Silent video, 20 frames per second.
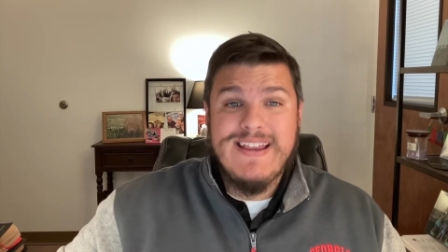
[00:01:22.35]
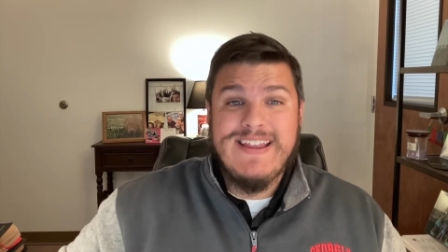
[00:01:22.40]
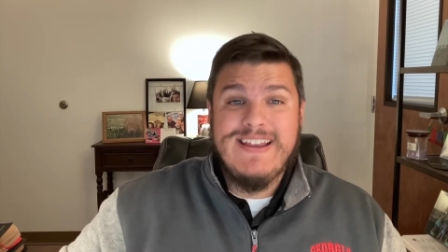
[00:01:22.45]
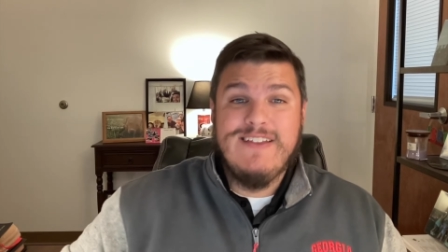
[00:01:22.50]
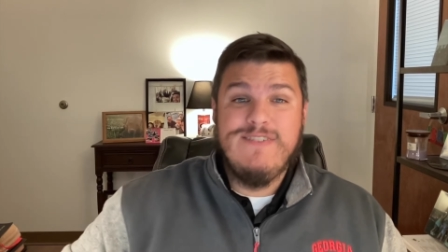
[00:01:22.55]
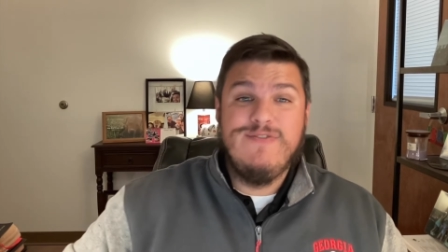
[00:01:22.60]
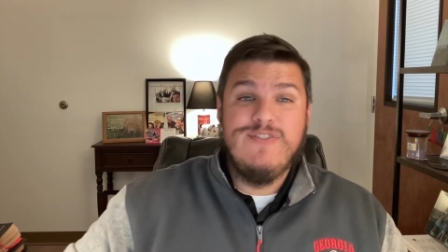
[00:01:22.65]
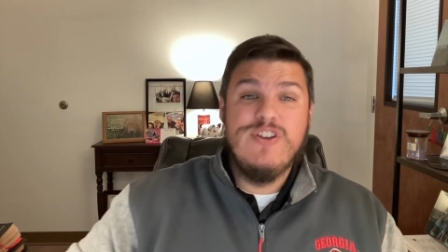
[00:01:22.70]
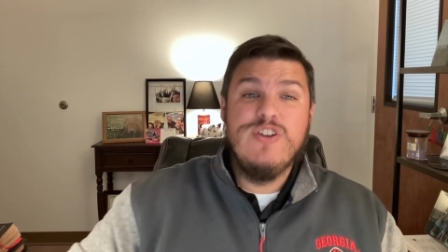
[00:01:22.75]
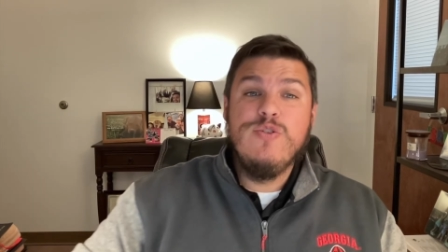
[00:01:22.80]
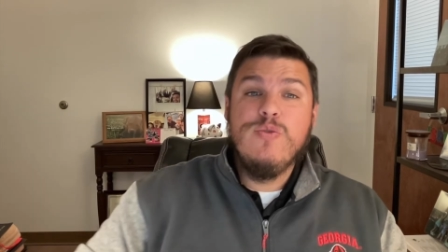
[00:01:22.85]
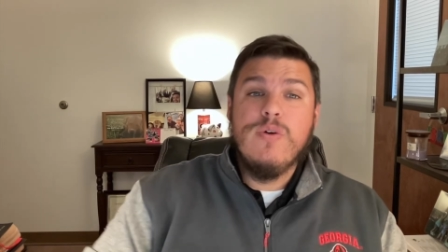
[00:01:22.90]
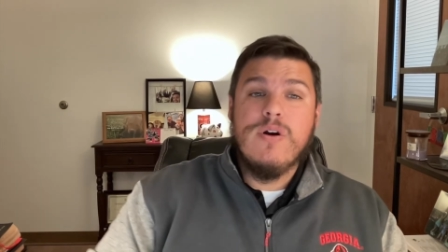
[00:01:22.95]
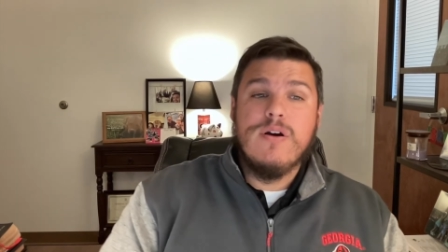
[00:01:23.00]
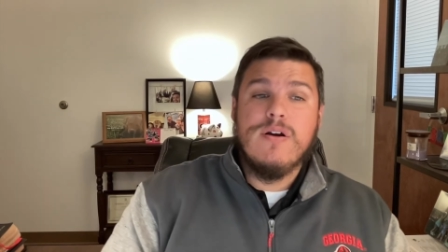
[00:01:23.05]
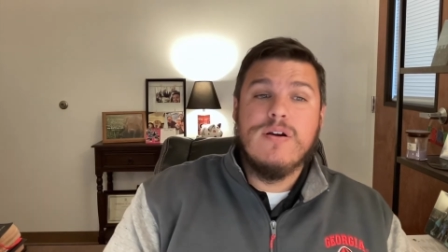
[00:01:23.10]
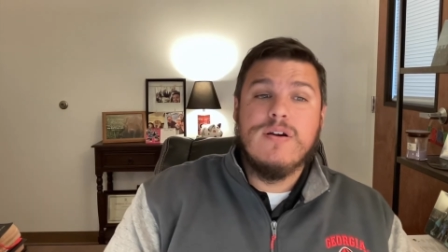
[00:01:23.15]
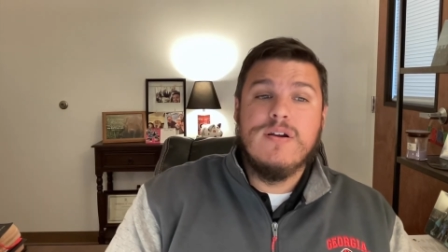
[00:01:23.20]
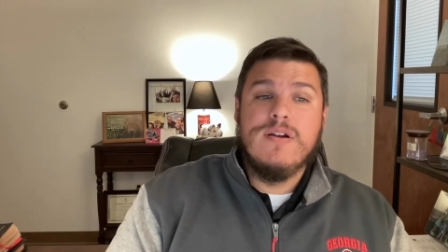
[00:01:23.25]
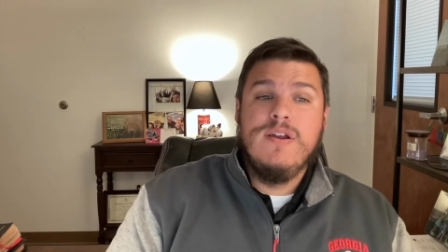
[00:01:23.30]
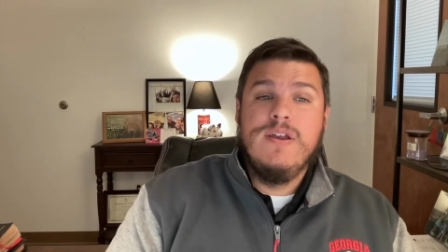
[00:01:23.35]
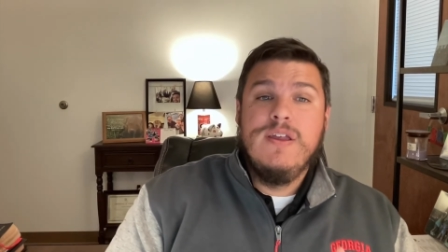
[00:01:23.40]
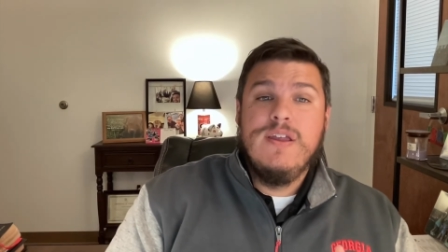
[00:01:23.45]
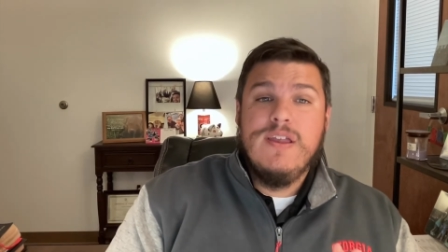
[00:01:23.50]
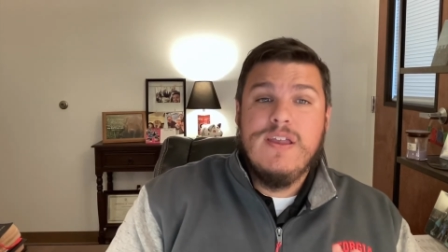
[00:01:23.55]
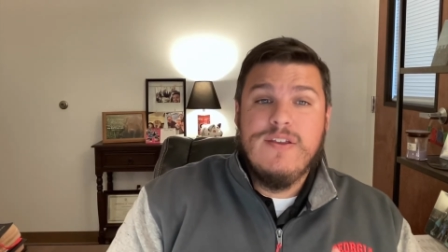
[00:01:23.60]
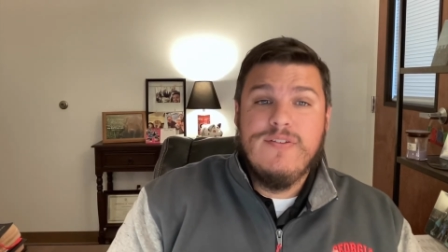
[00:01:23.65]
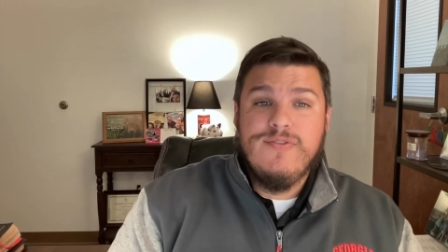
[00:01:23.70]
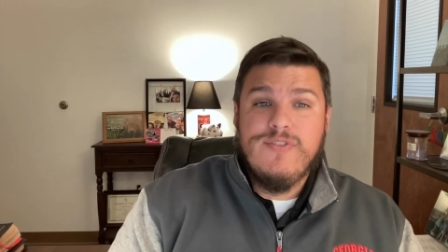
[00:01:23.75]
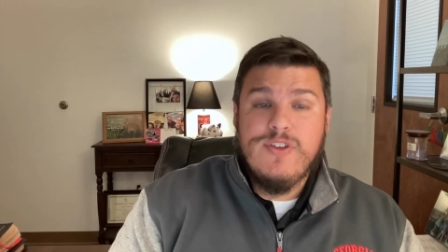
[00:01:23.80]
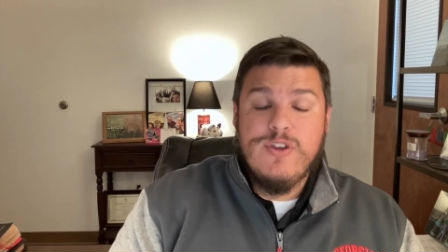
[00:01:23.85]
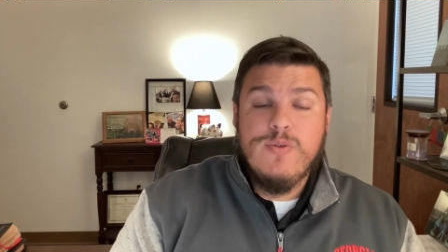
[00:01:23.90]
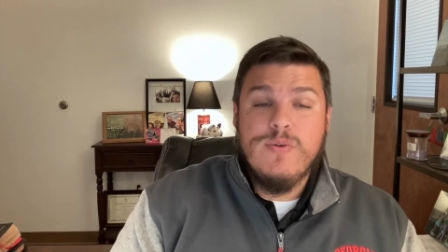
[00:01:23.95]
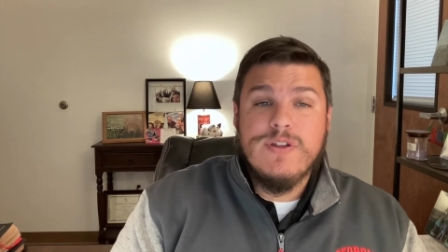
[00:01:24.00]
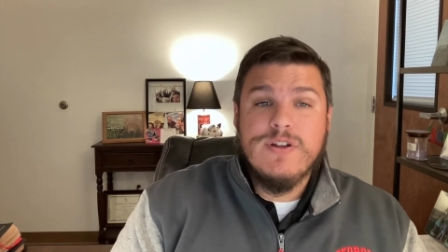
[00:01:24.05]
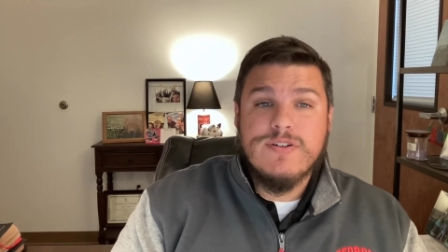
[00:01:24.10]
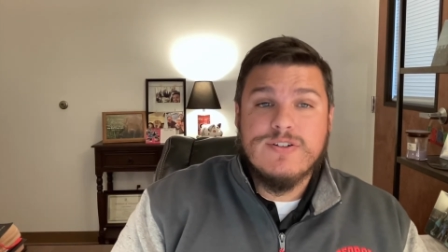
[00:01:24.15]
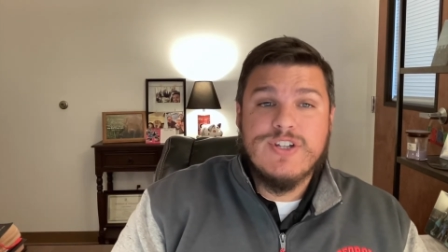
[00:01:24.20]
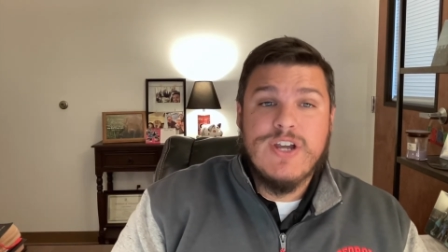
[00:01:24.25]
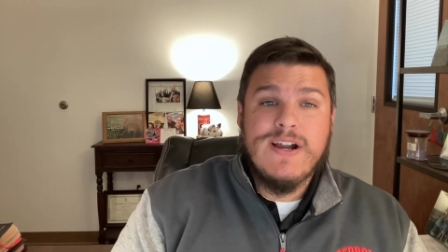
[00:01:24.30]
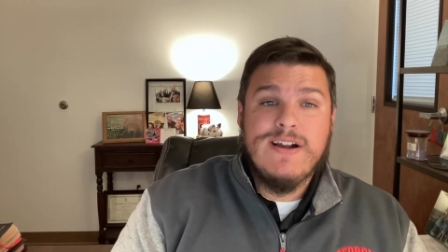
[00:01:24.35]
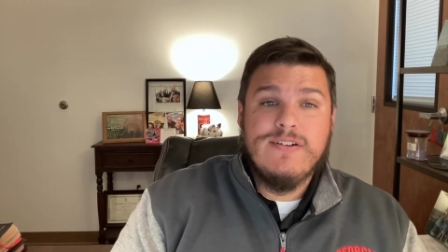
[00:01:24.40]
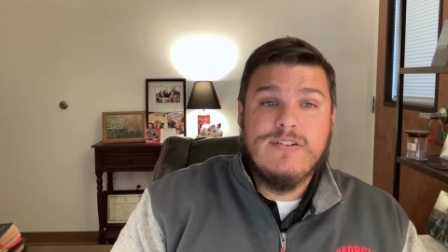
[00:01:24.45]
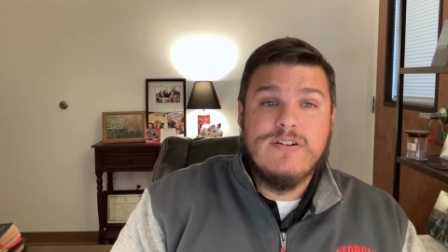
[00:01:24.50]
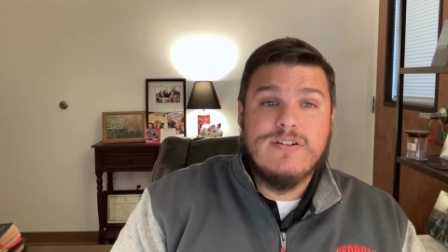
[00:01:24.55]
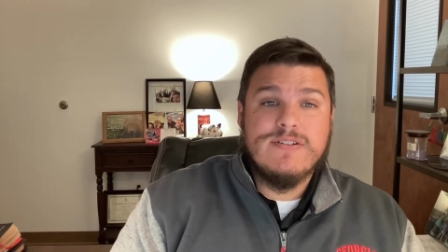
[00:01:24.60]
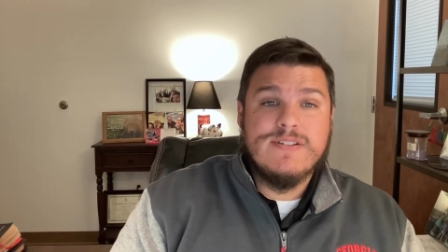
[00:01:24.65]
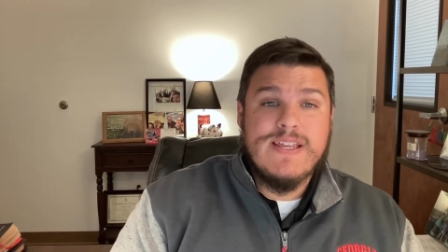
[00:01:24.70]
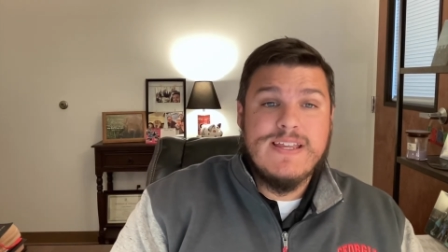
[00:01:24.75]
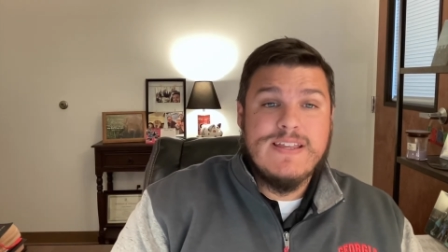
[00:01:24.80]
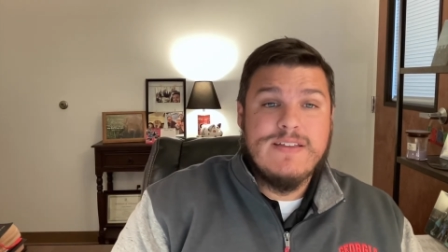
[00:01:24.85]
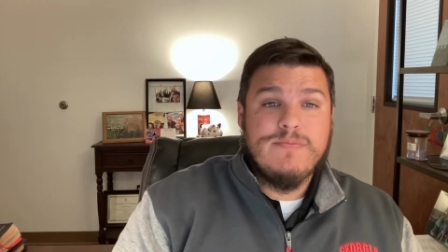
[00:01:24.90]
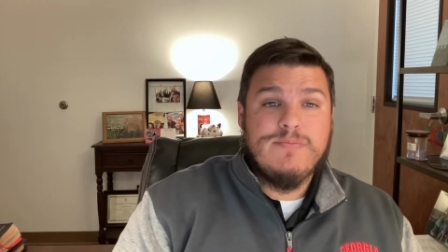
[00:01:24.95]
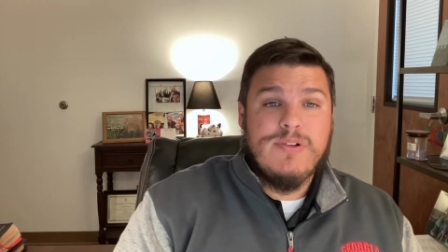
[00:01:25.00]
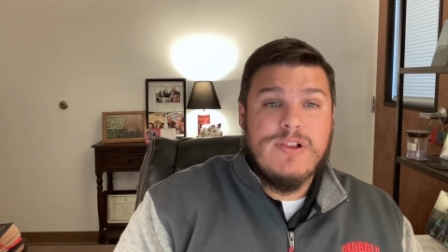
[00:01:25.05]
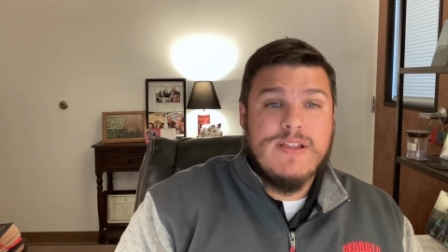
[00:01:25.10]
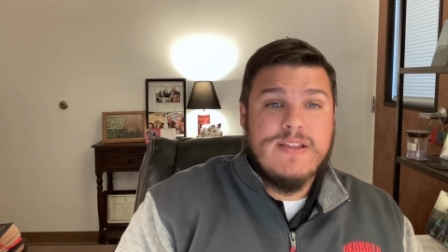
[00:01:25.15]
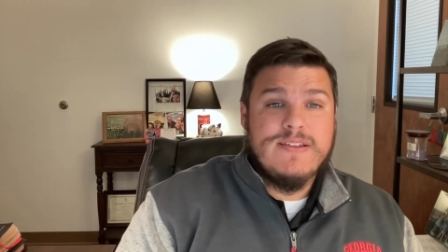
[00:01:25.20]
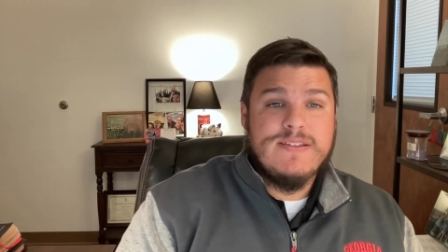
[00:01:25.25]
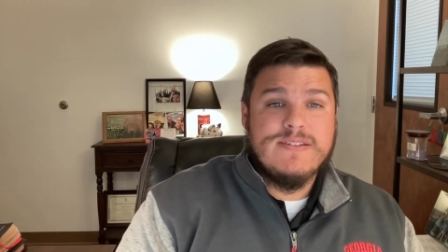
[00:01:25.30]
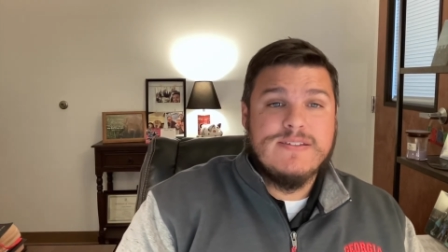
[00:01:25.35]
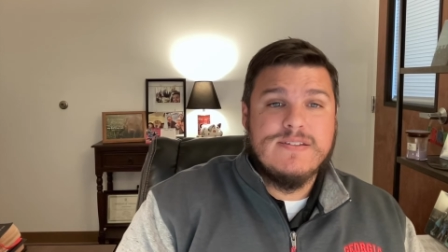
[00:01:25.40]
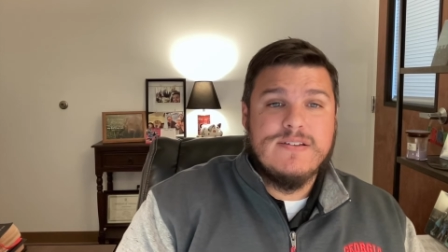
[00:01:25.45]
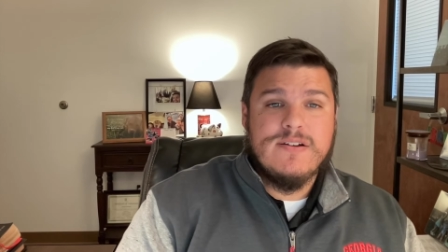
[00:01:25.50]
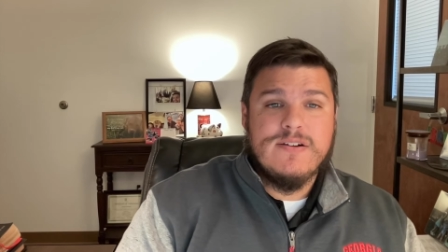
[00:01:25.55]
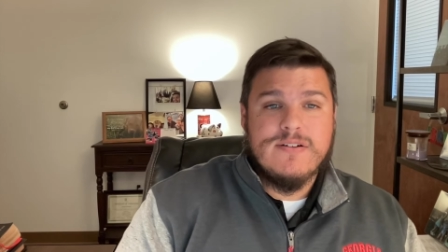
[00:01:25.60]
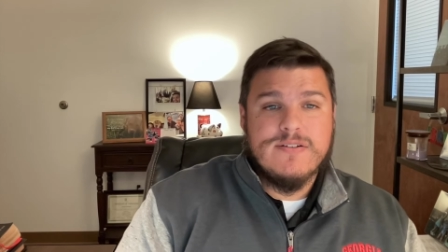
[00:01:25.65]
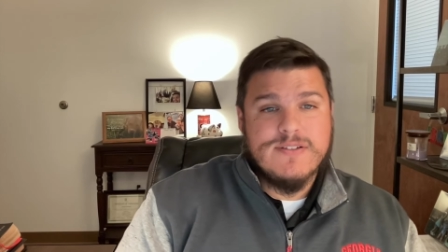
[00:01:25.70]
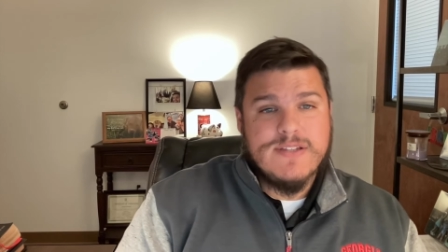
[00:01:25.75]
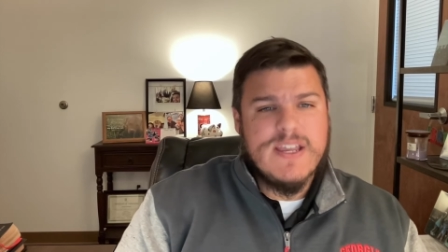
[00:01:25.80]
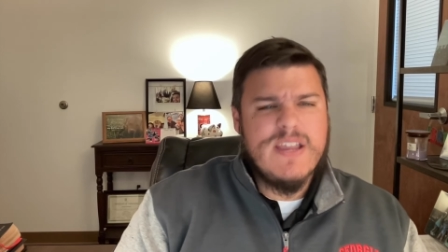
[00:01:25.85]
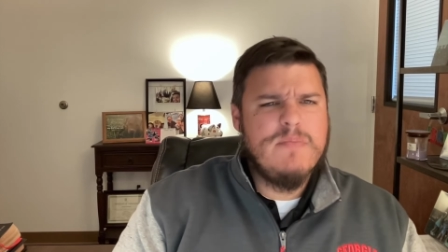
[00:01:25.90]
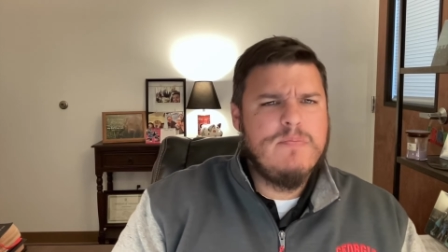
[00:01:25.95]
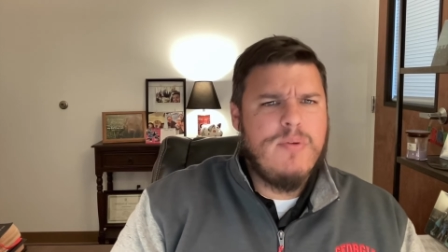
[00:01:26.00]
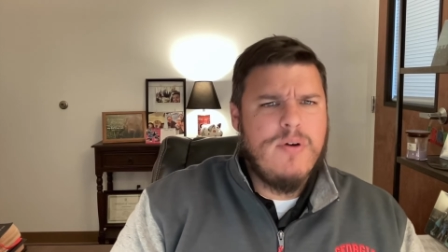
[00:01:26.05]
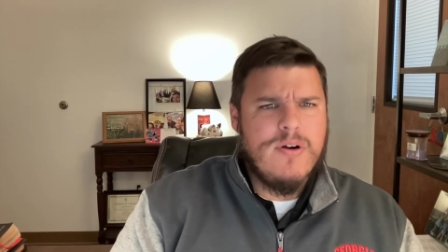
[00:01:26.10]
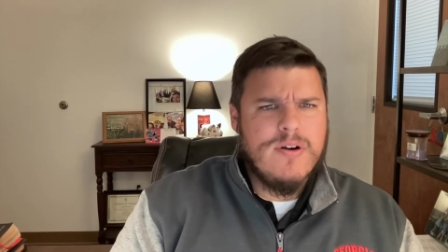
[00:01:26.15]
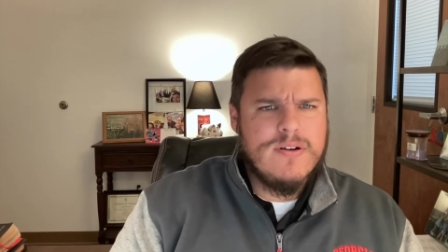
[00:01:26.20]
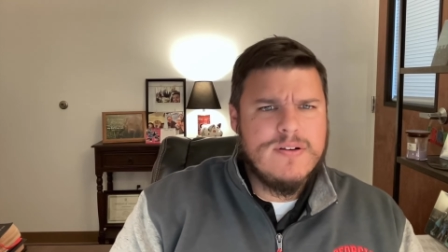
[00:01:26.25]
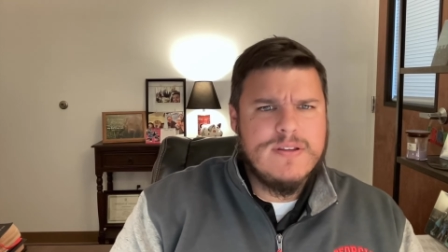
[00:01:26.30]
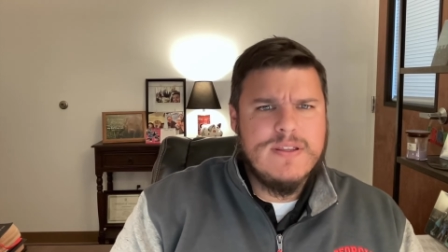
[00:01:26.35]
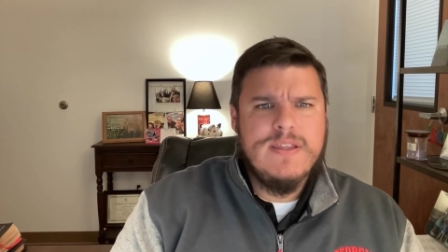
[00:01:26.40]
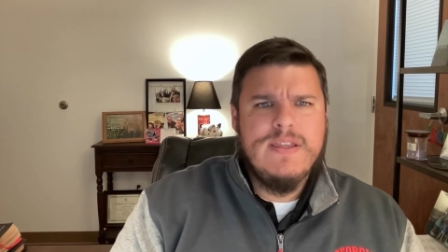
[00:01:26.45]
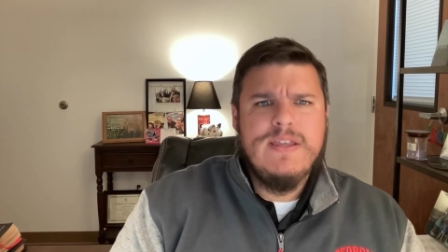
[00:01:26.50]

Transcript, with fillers: And if you are, if you and your child are taking place, or taking part